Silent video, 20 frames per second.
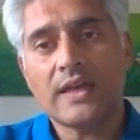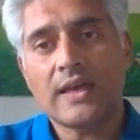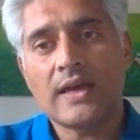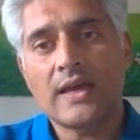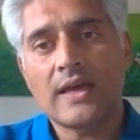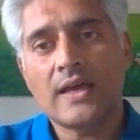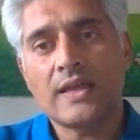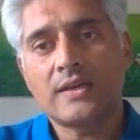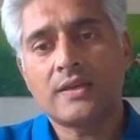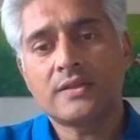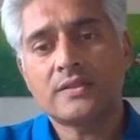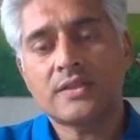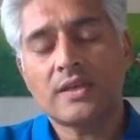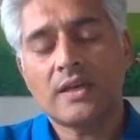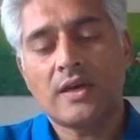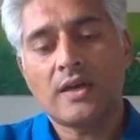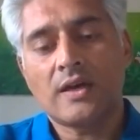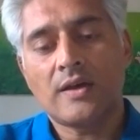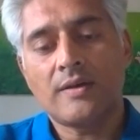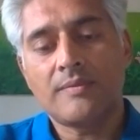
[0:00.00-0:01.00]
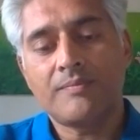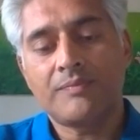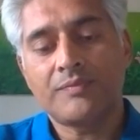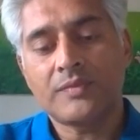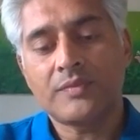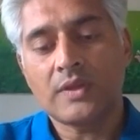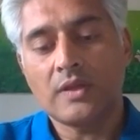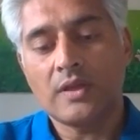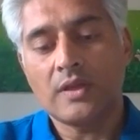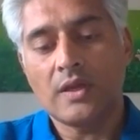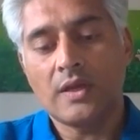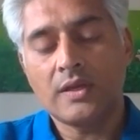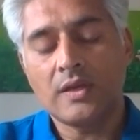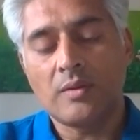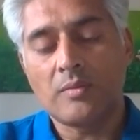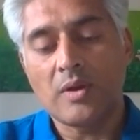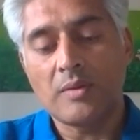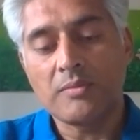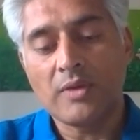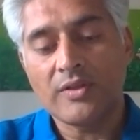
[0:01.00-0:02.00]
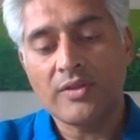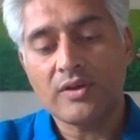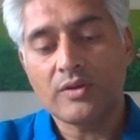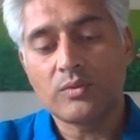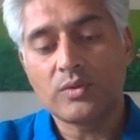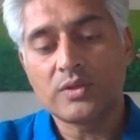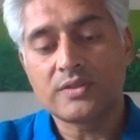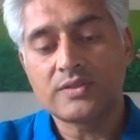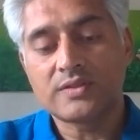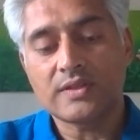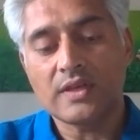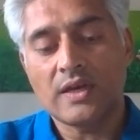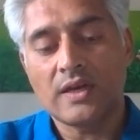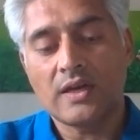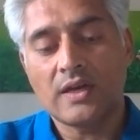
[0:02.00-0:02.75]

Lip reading: And my mother was